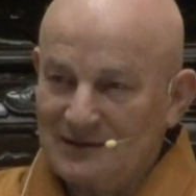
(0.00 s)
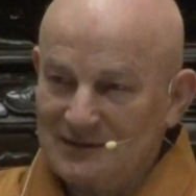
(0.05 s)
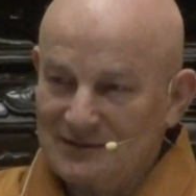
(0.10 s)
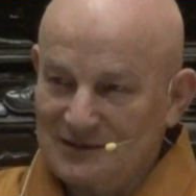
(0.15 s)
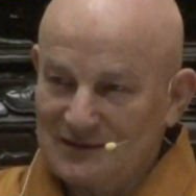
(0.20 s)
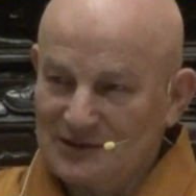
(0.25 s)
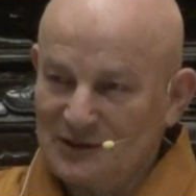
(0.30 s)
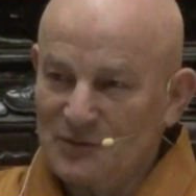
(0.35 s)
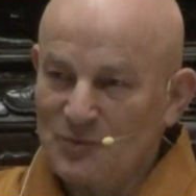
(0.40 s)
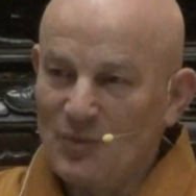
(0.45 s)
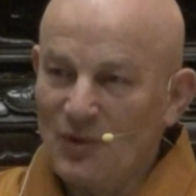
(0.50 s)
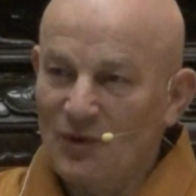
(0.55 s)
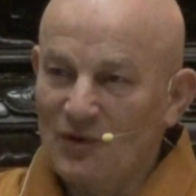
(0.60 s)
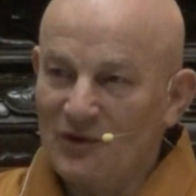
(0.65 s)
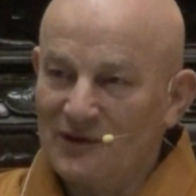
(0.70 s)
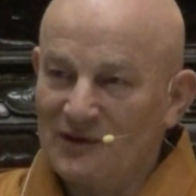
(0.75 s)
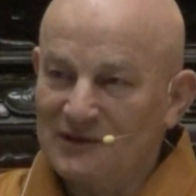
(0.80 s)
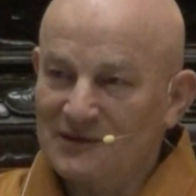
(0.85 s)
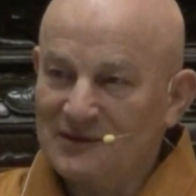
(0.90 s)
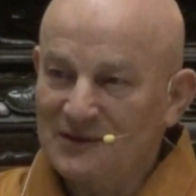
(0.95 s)
uh,
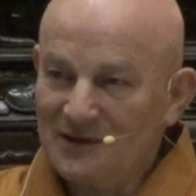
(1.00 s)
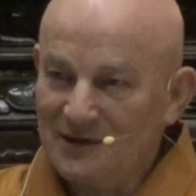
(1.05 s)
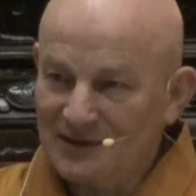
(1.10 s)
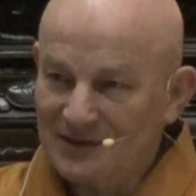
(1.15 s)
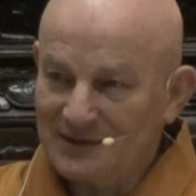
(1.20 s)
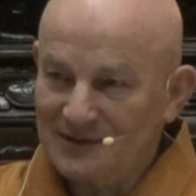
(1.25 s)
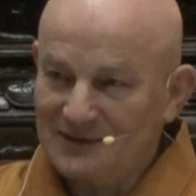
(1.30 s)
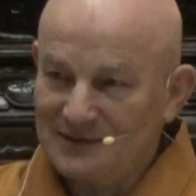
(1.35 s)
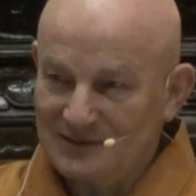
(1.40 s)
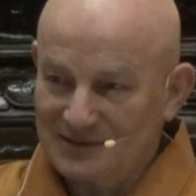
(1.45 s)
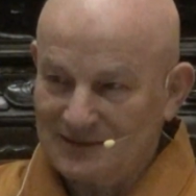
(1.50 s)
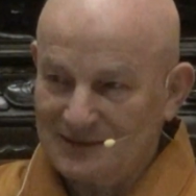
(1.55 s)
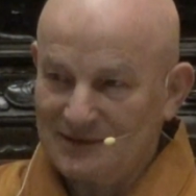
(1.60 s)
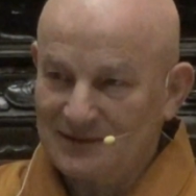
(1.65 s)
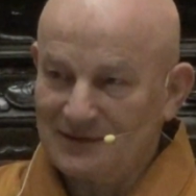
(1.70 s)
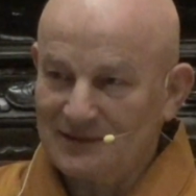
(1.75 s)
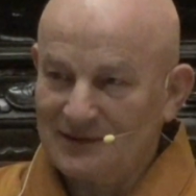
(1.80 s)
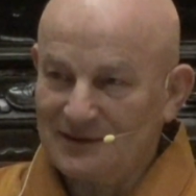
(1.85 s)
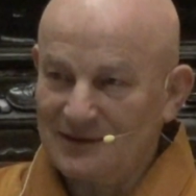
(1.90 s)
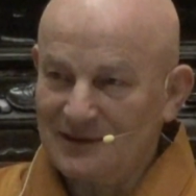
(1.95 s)
reborn
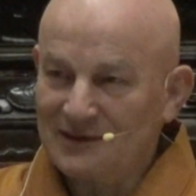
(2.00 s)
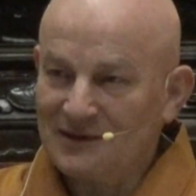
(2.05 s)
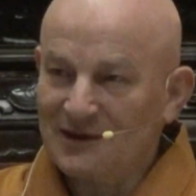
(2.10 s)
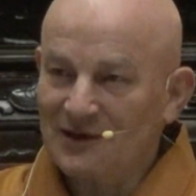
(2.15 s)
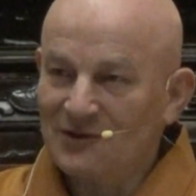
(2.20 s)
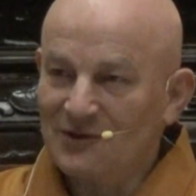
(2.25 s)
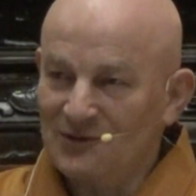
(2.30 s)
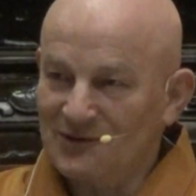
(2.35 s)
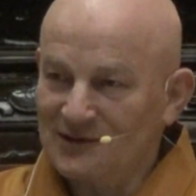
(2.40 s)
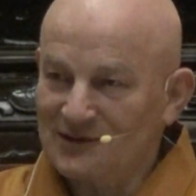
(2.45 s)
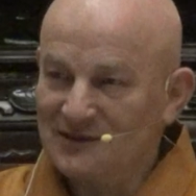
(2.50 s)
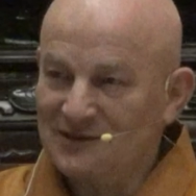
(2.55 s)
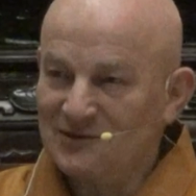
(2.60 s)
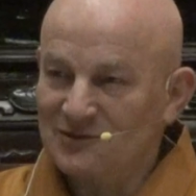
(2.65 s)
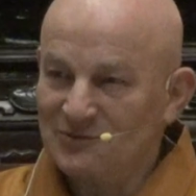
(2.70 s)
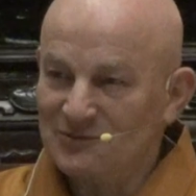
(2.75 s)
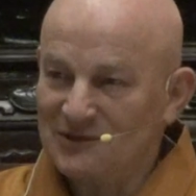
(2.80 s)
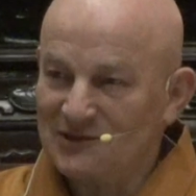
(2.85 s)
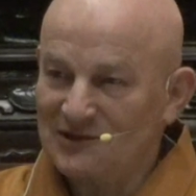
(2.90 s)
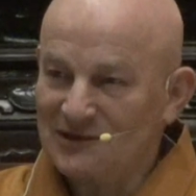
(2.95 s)
in
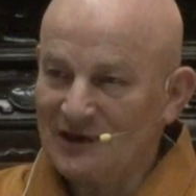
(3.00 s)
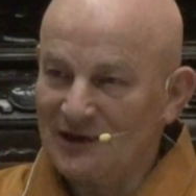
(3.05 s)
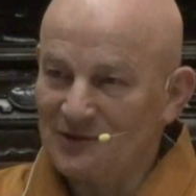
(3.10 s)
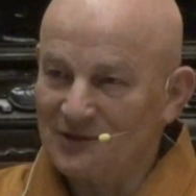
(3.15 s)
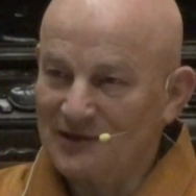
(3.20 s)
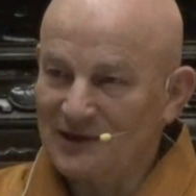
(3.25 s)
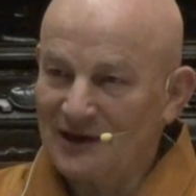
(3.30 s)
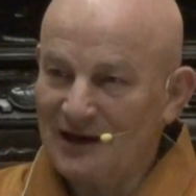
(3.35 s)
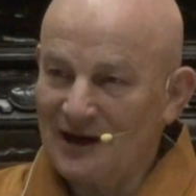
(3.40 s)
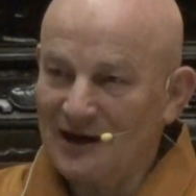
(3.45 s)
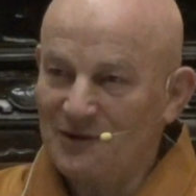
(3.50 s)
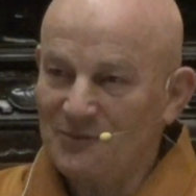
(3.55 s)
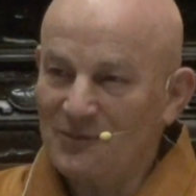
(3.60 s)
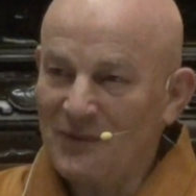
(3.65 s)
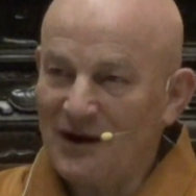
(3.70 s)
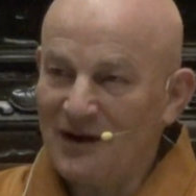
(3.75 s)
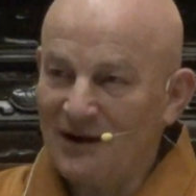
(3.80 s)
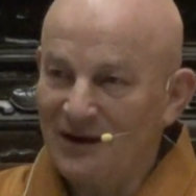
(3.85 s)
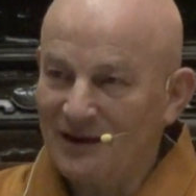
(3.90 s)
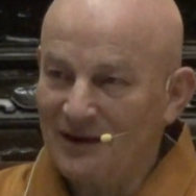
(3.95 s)
accordance with our
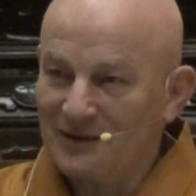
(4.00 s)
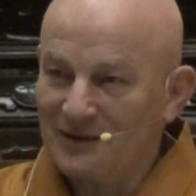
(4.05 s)
karma.